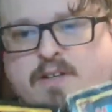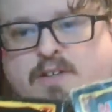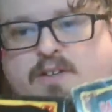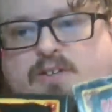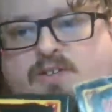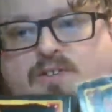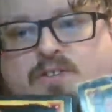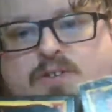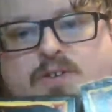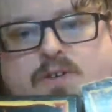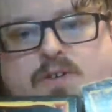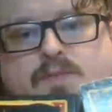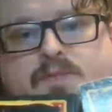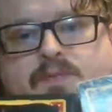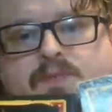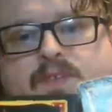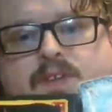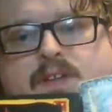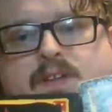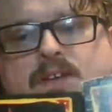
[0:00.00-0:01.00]
So,
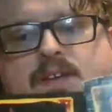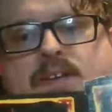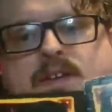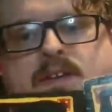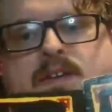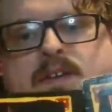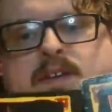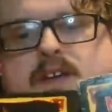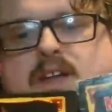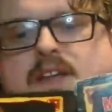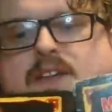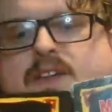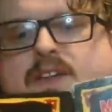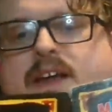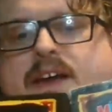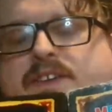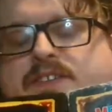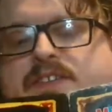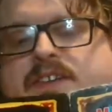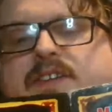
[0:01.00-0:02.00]
like
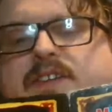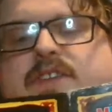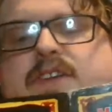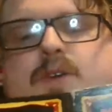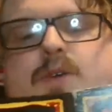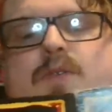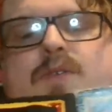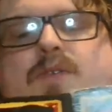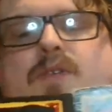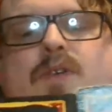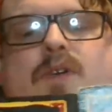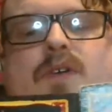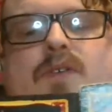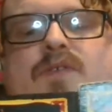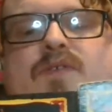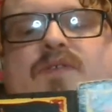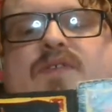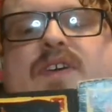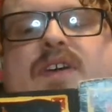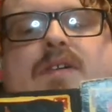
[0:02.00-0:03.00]
I said, the overall
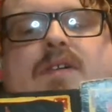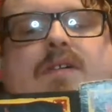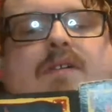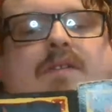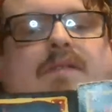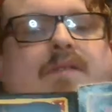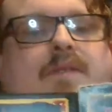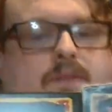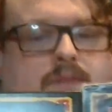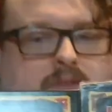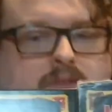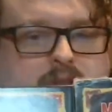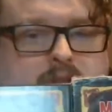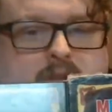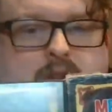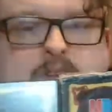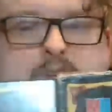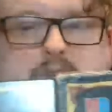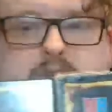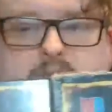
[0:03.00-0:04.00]
feel
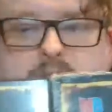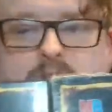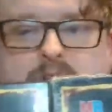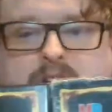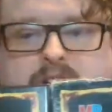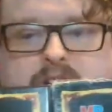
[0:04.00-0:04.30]
and look